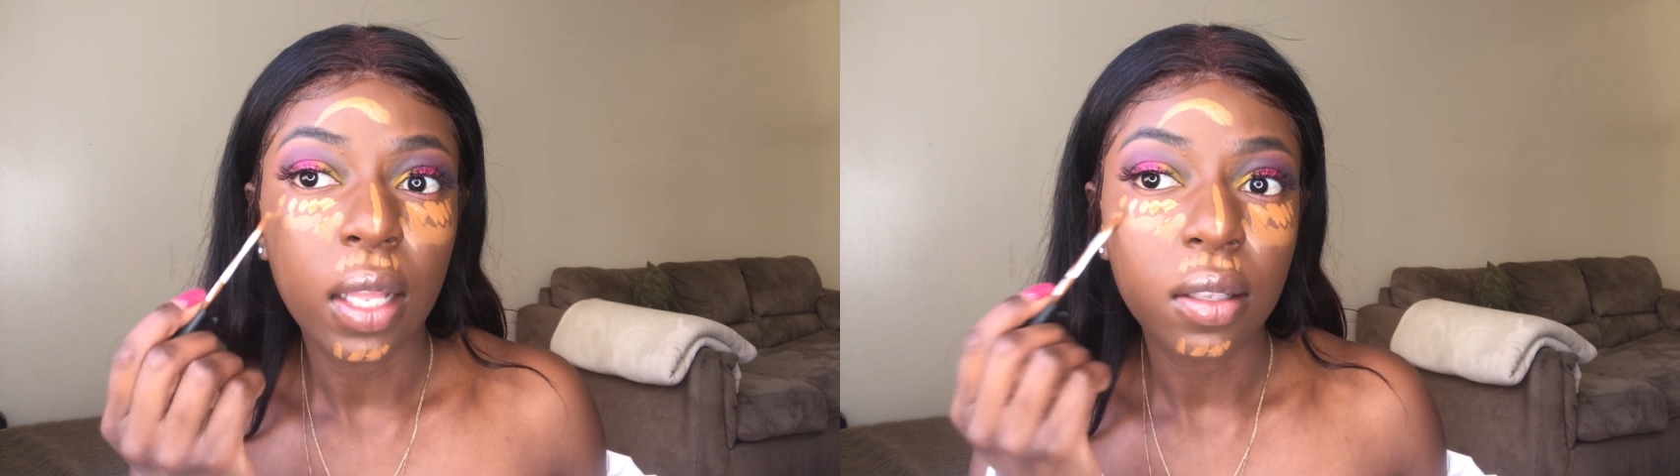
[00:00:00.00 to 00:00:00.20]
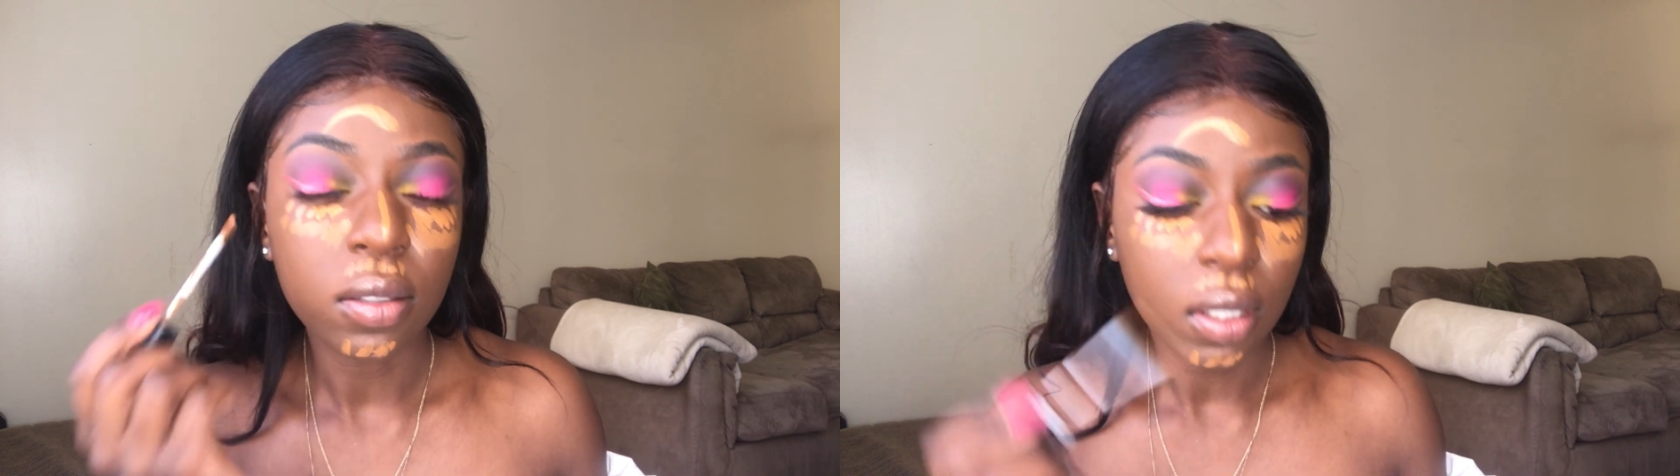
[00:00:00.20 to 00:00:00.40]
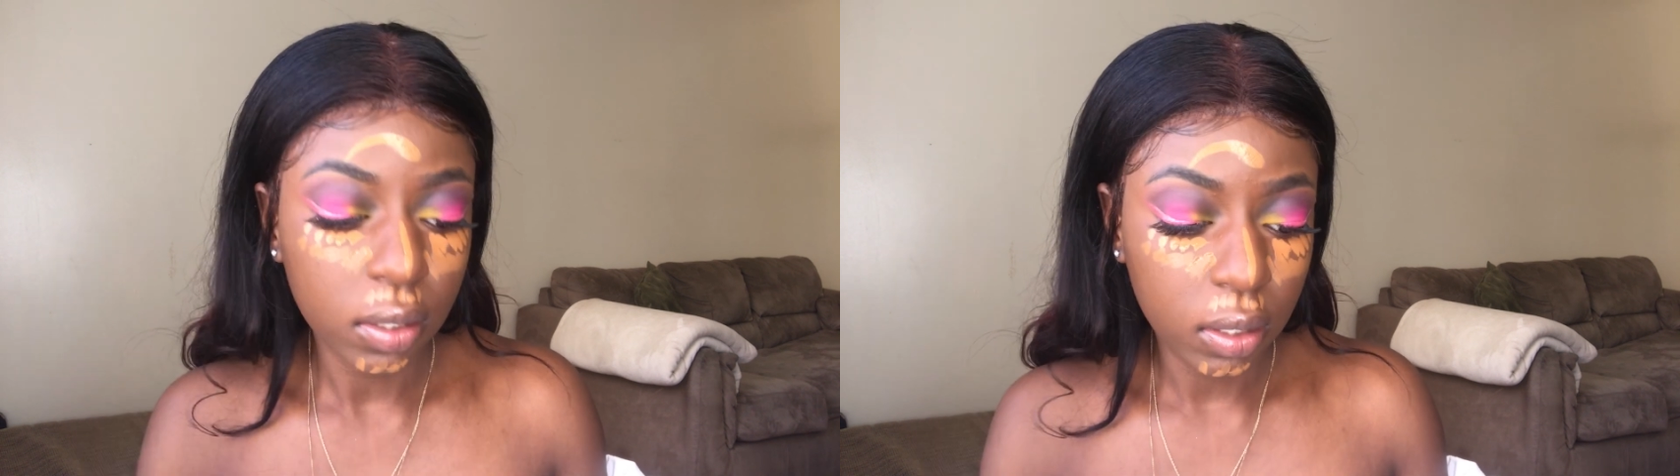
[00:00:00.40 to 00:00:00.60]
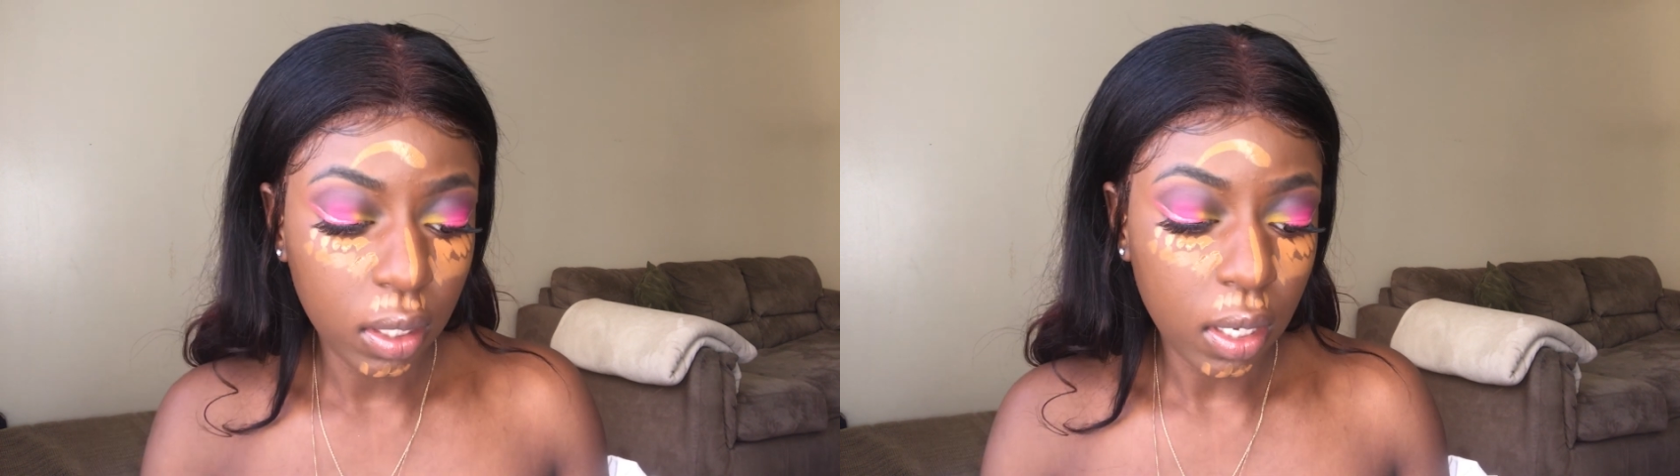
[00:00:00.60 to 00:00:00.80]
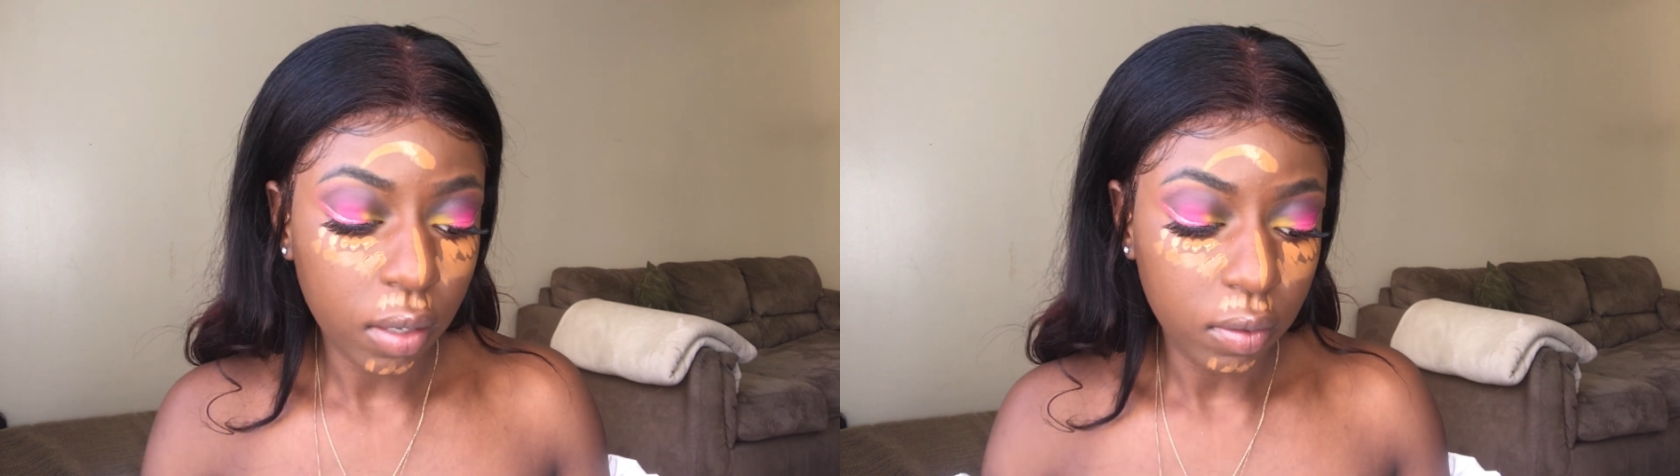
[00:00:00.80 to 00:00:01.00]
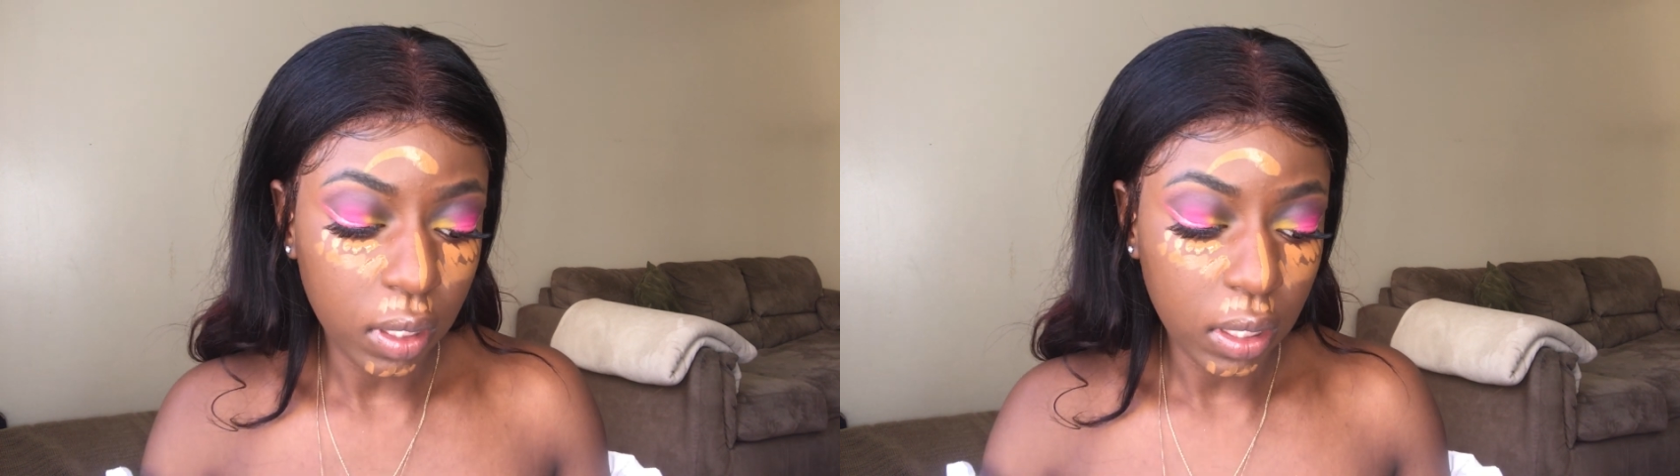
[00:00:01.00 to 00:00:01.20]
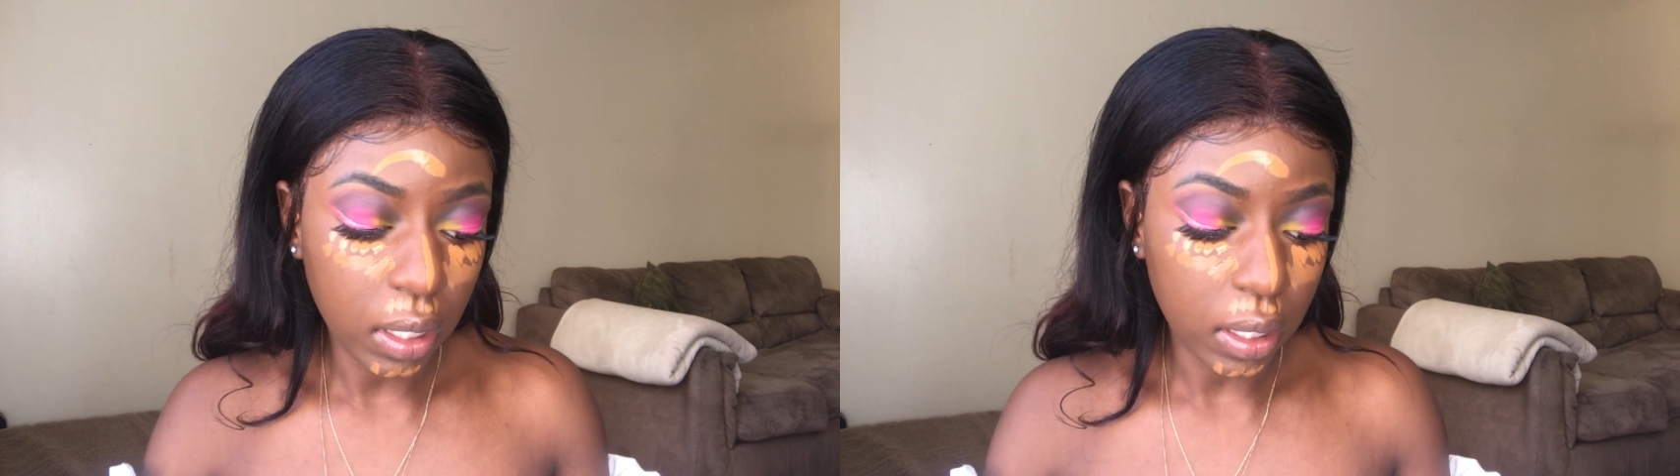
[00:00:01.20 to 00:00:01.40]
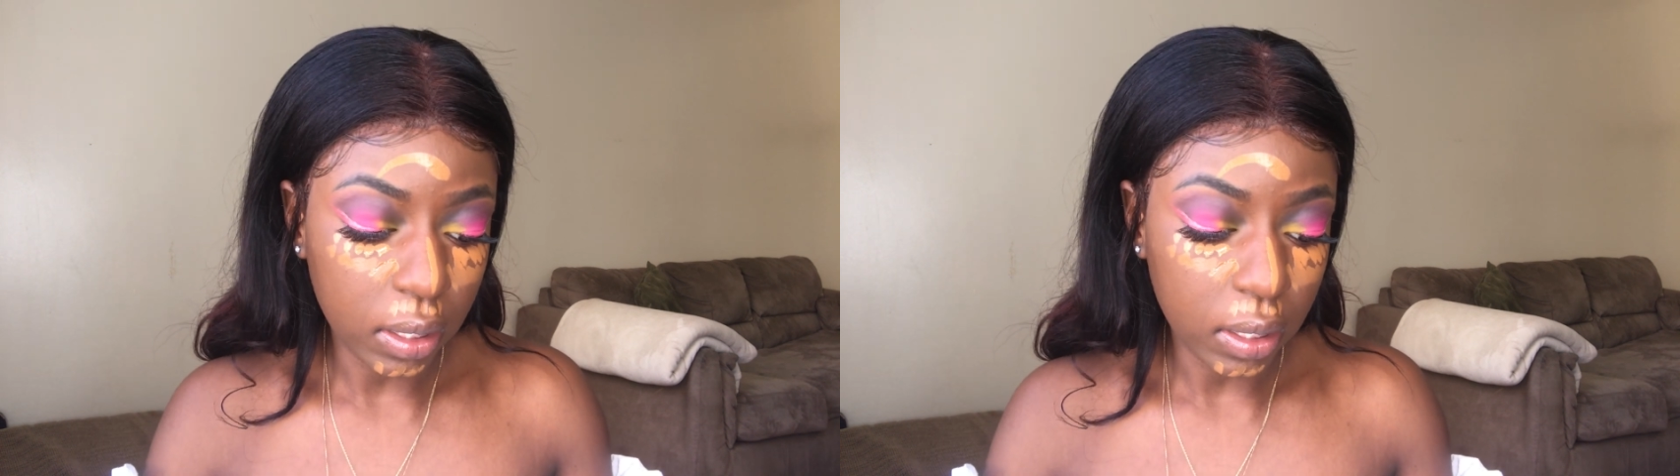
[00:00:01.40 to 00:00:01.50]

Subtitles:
And this concealer really